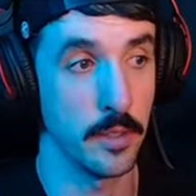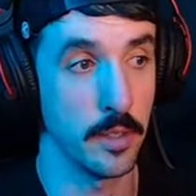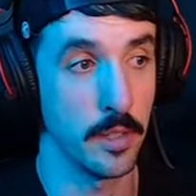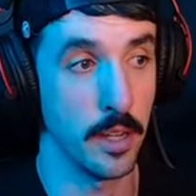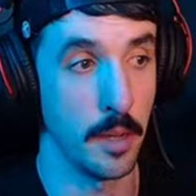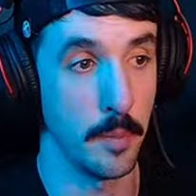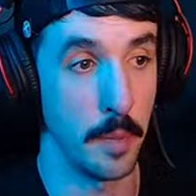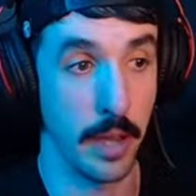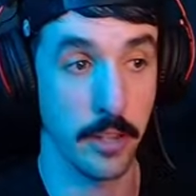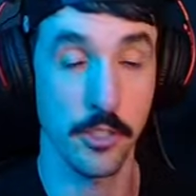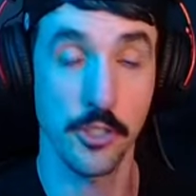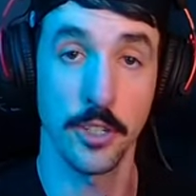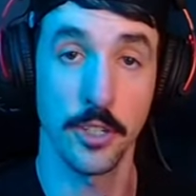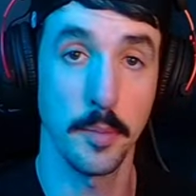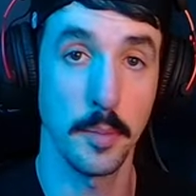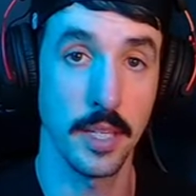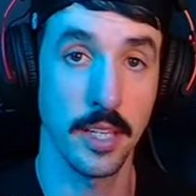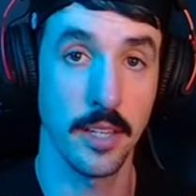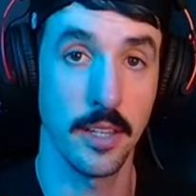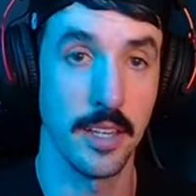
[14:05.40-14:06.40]
about
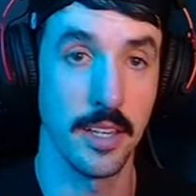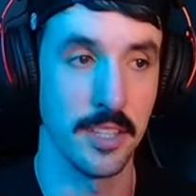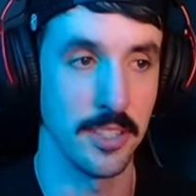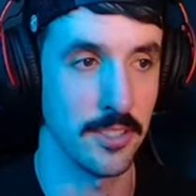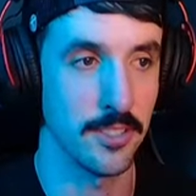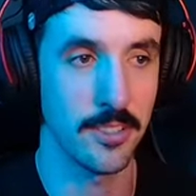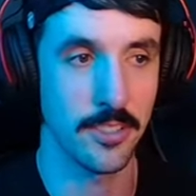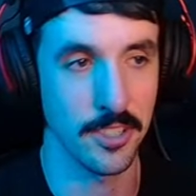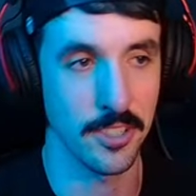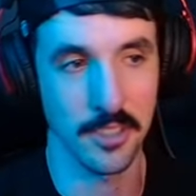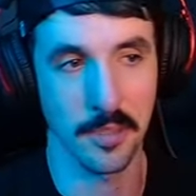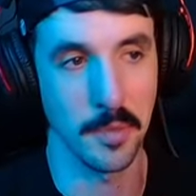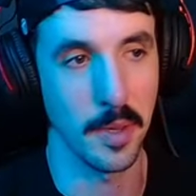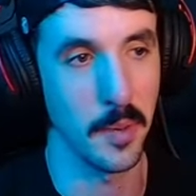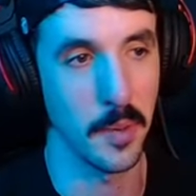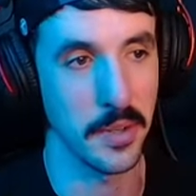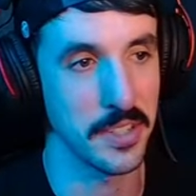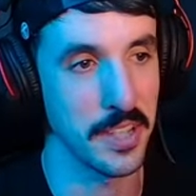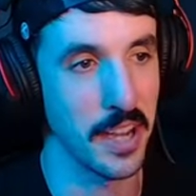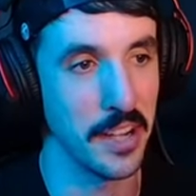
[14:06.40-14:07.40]
streaming is just to be
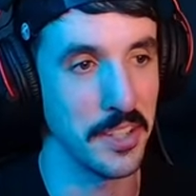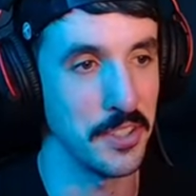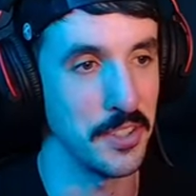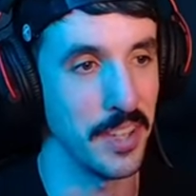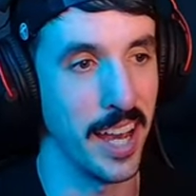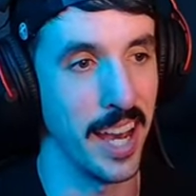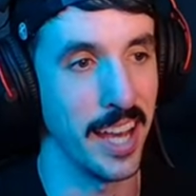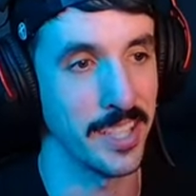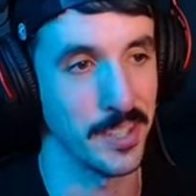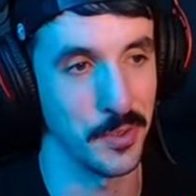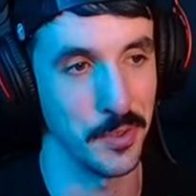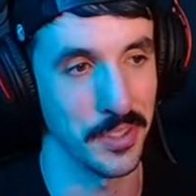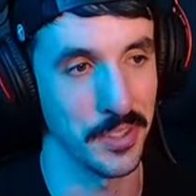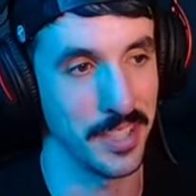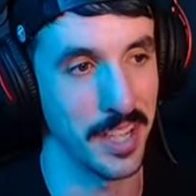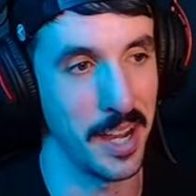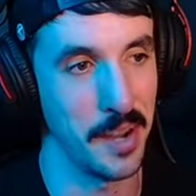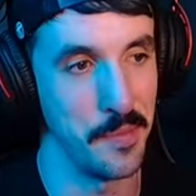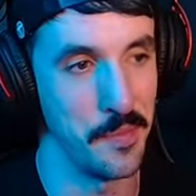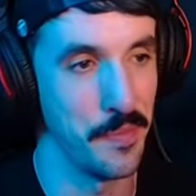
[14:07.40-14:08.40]
able to talk to you guys in real
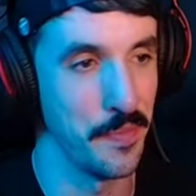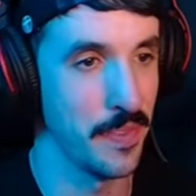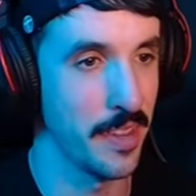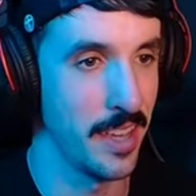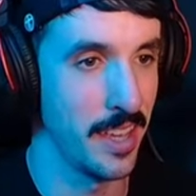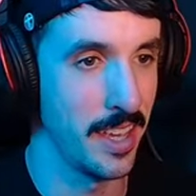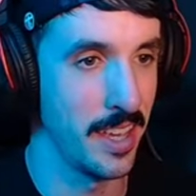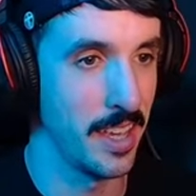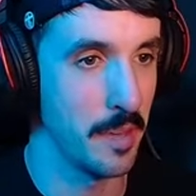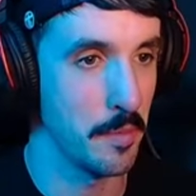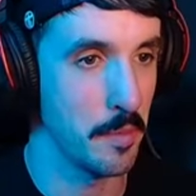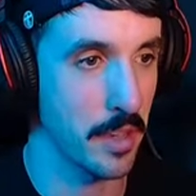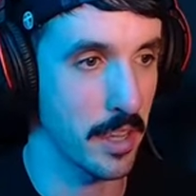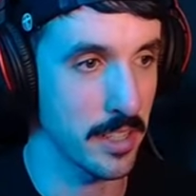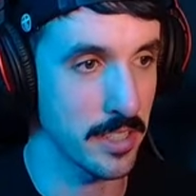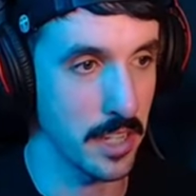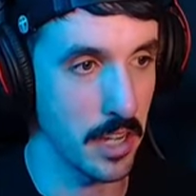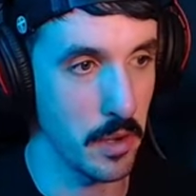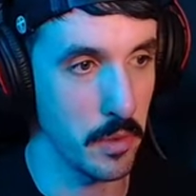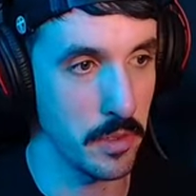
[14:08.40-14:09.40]
time.
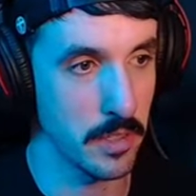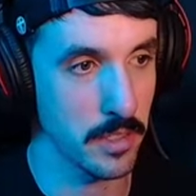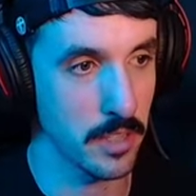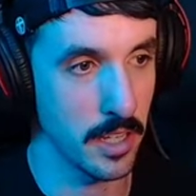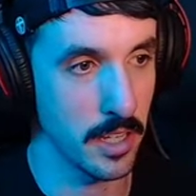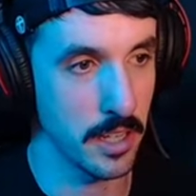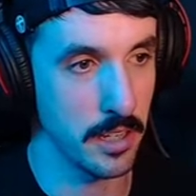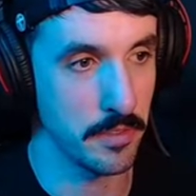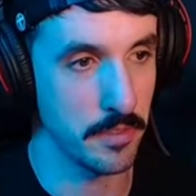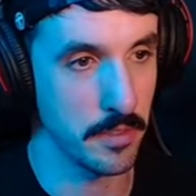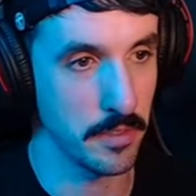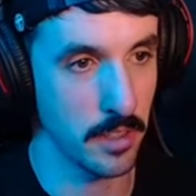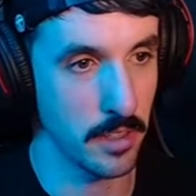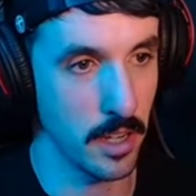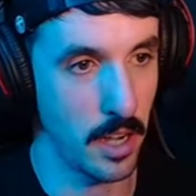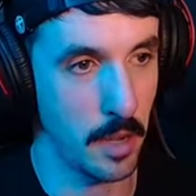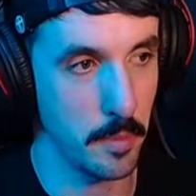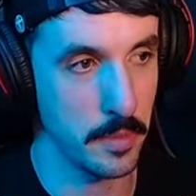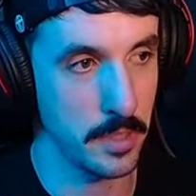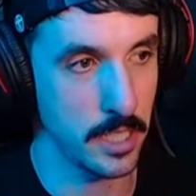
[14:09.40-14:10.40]
Because I always love
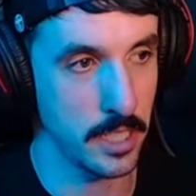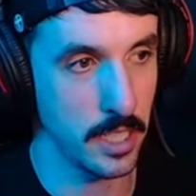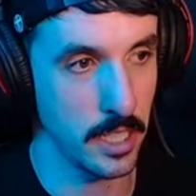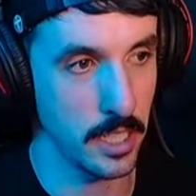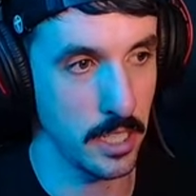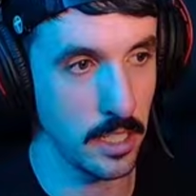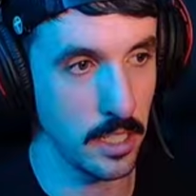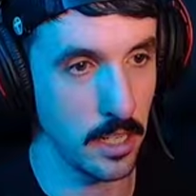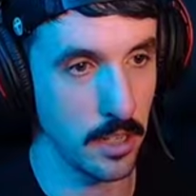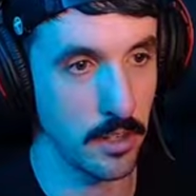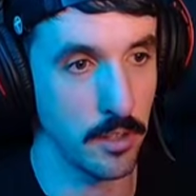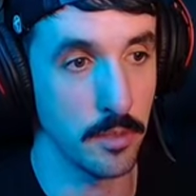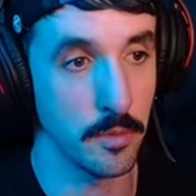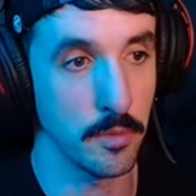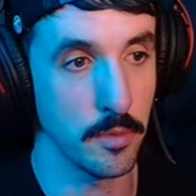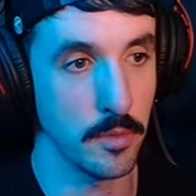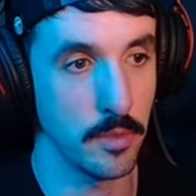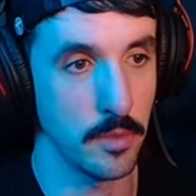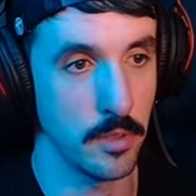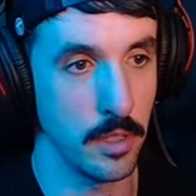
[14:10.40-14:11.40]
commenting or,
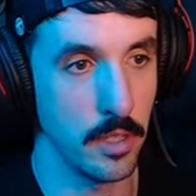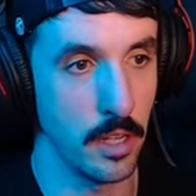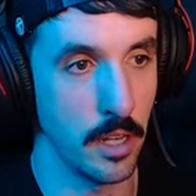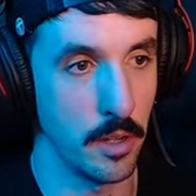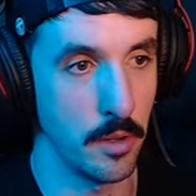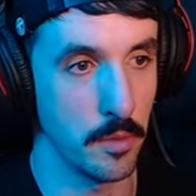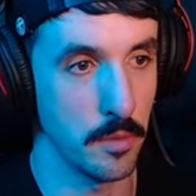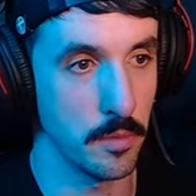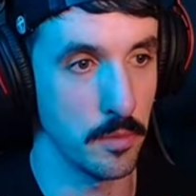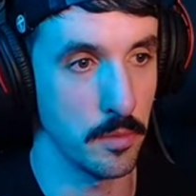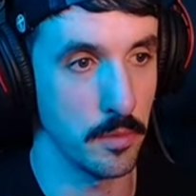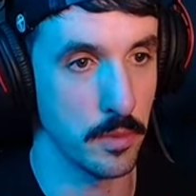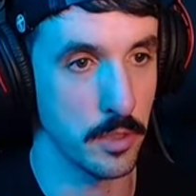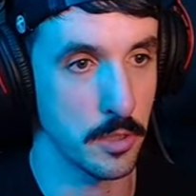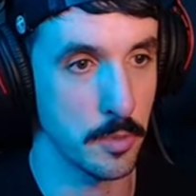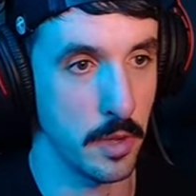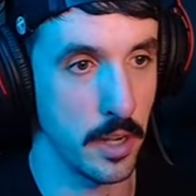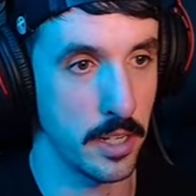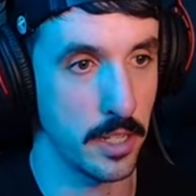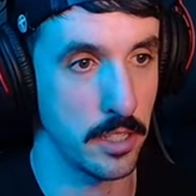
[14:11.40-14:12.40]
you know,
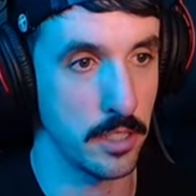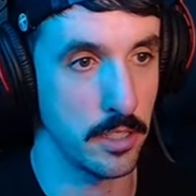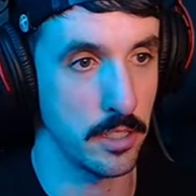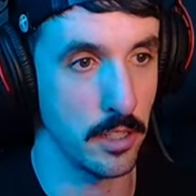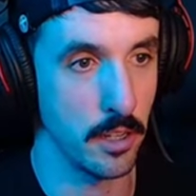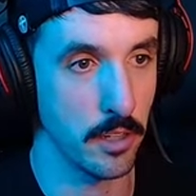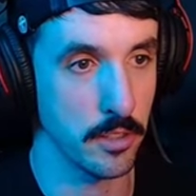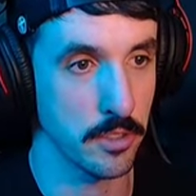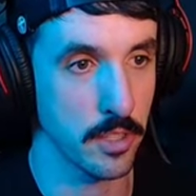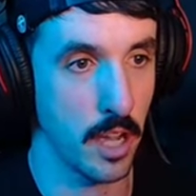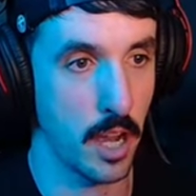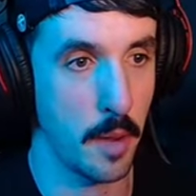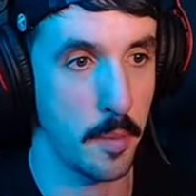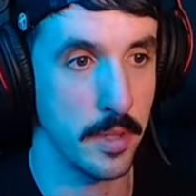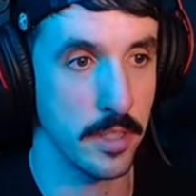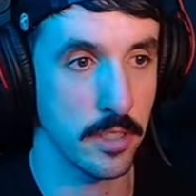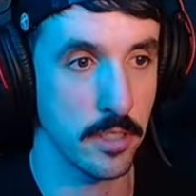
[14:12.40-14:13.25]
responding to y'all's comments